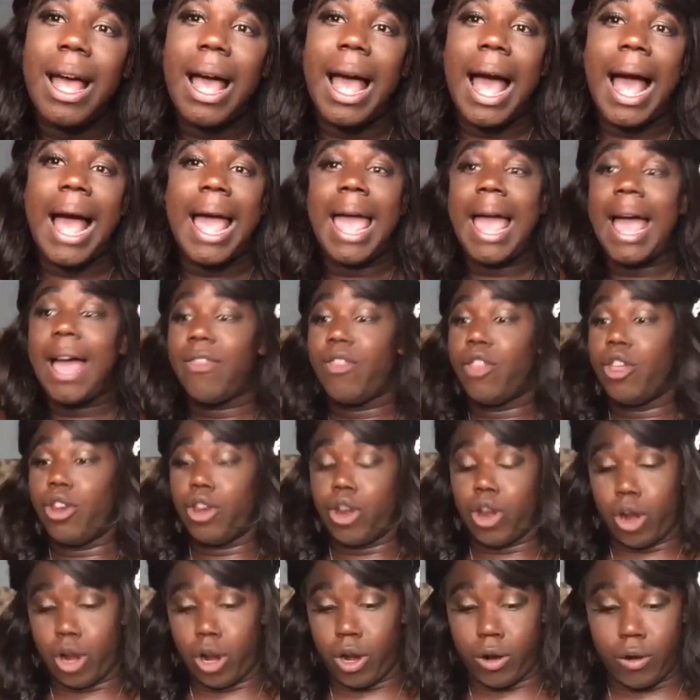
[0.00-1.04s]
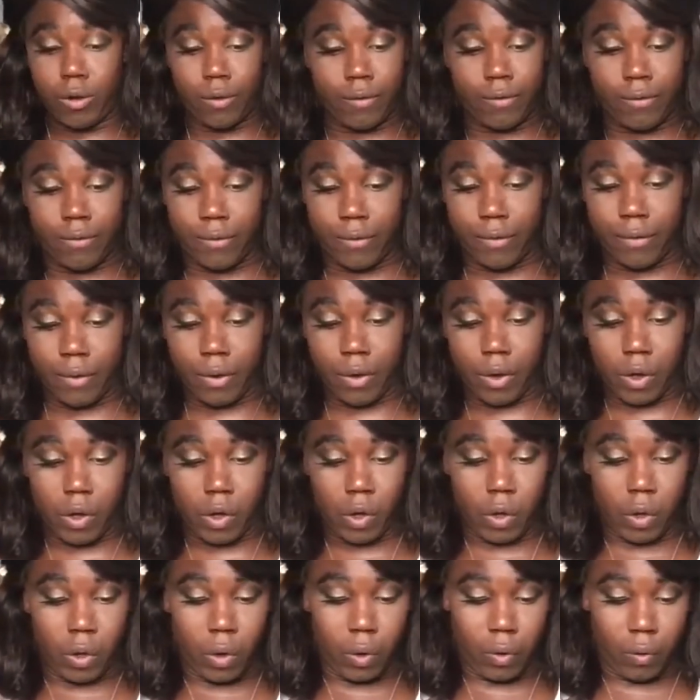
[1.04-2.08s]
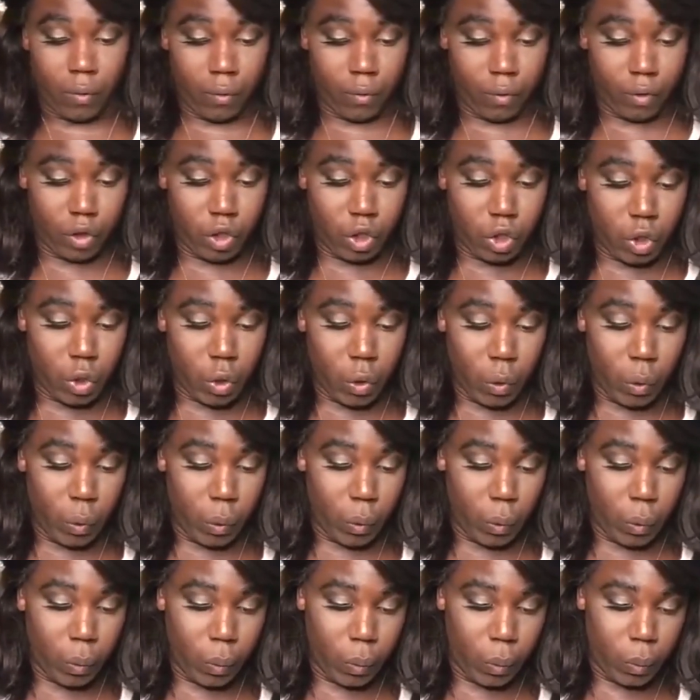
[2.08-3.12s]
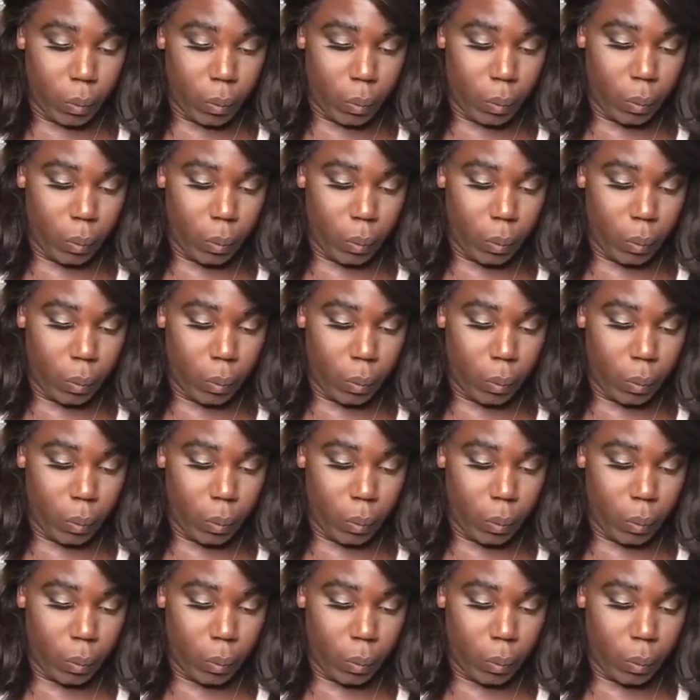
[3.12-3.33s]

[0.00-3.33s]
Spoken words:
had the nerve to